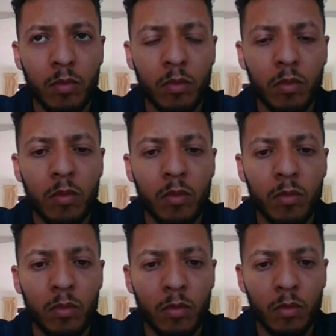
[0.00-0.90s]

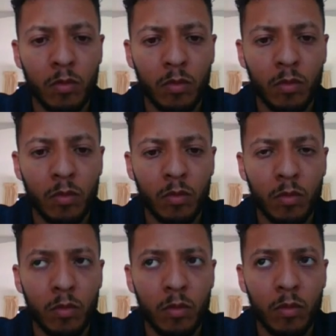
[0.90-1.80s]

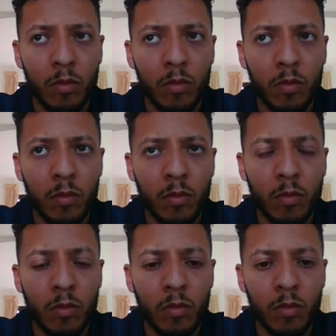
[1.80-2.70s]

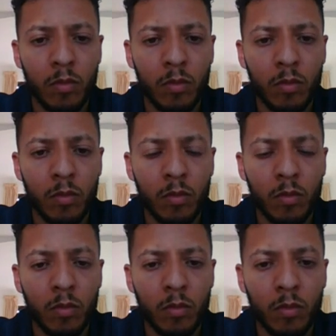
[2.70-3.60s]

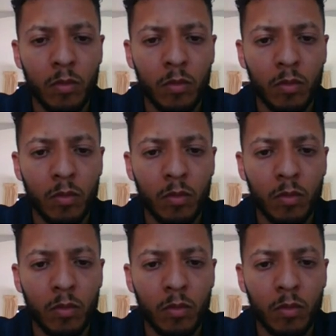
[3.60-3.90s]
(silent)